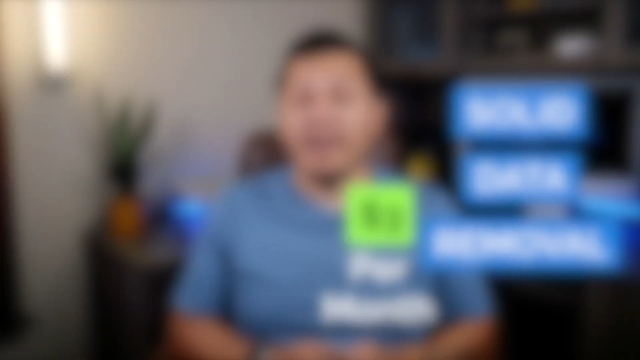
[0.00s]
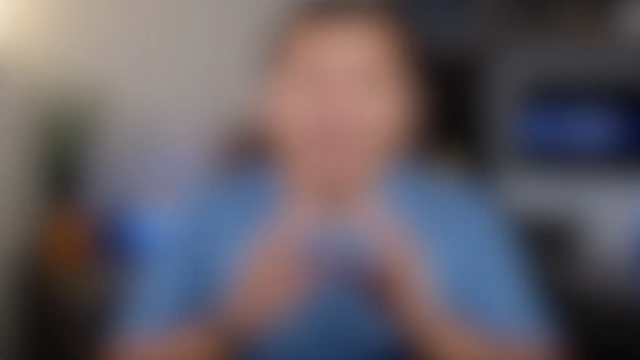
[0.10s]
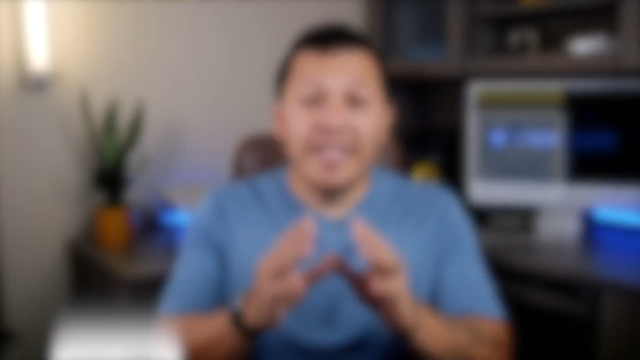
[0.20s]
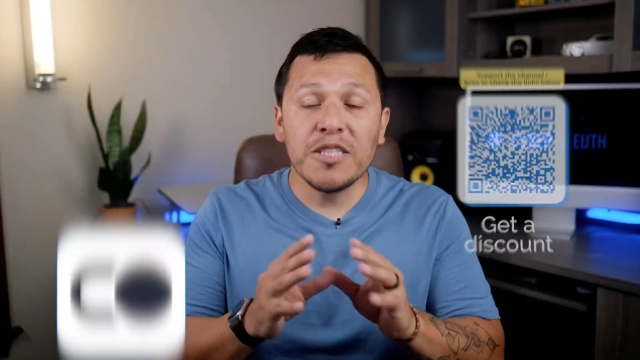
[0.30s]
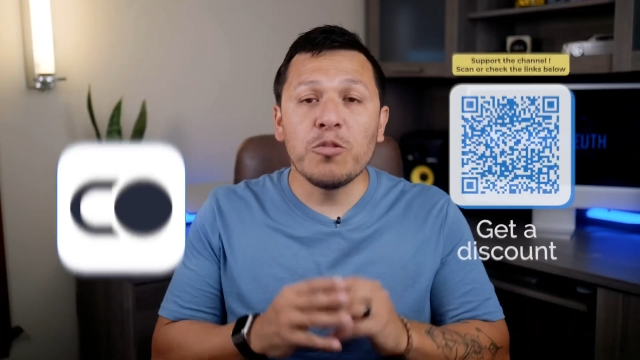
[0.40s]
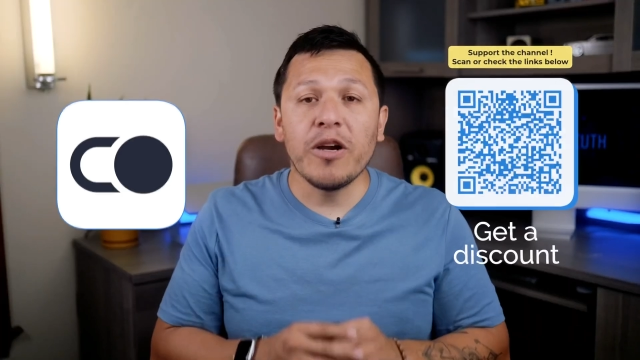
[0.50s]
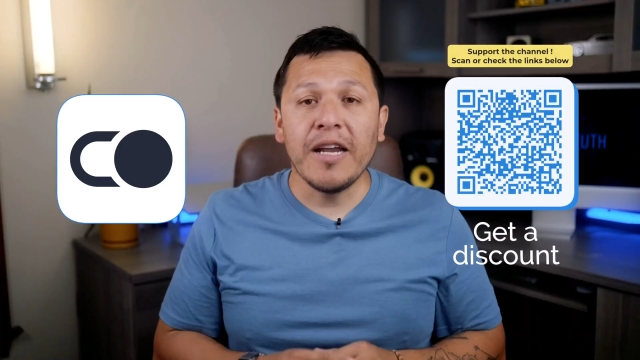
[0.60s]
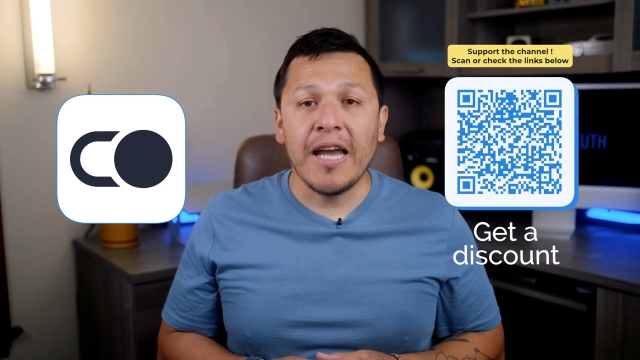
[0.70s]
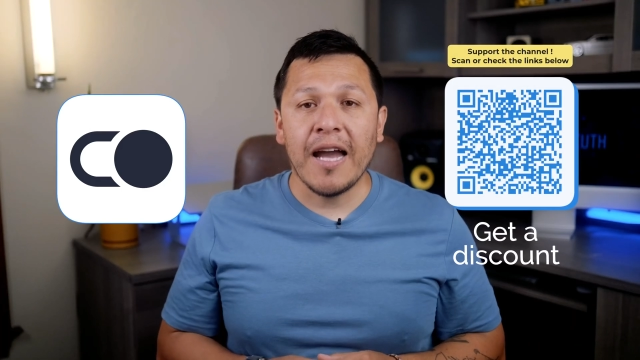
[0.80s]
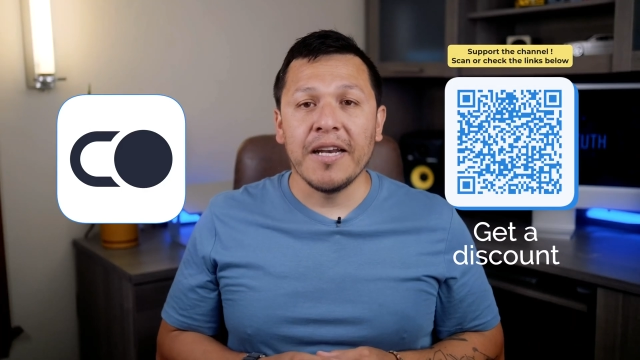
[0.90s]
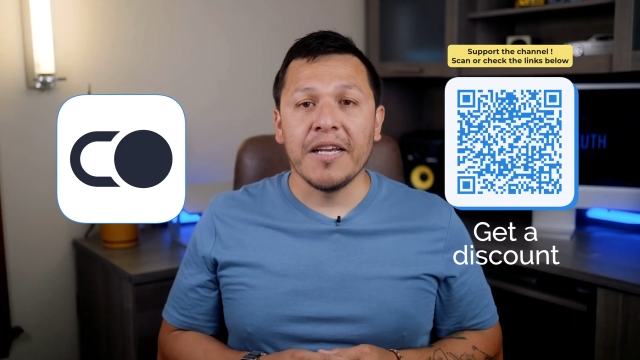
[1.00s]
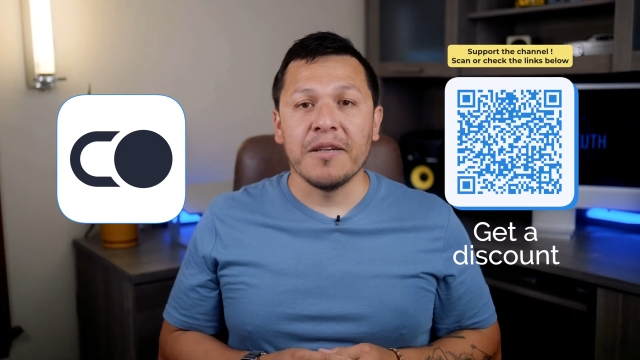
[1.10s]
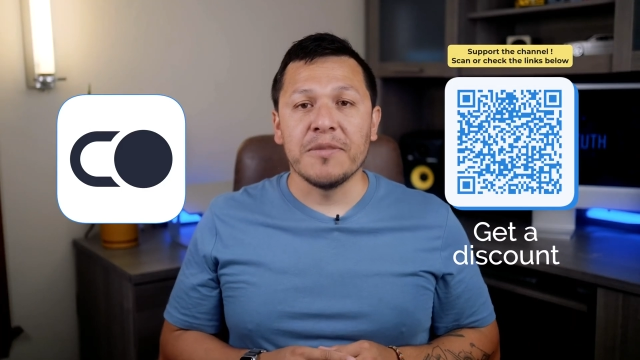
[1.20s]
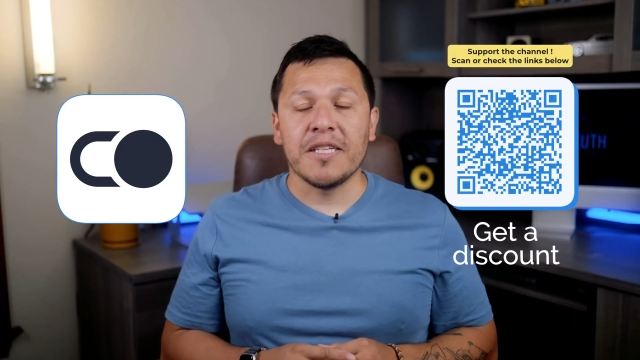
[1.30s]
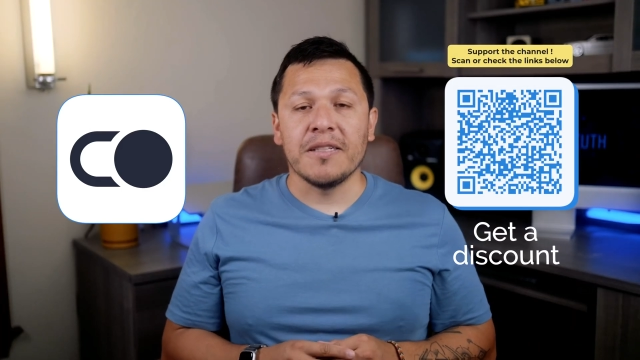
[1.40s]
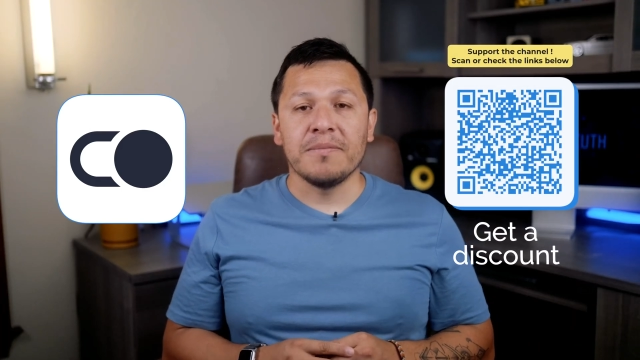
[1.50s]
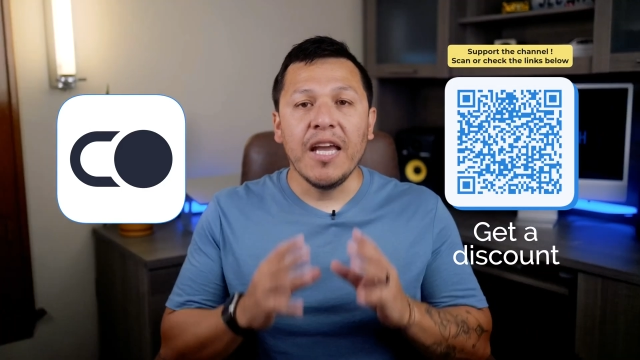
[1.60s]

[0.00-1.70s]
This is where Incogni comes in.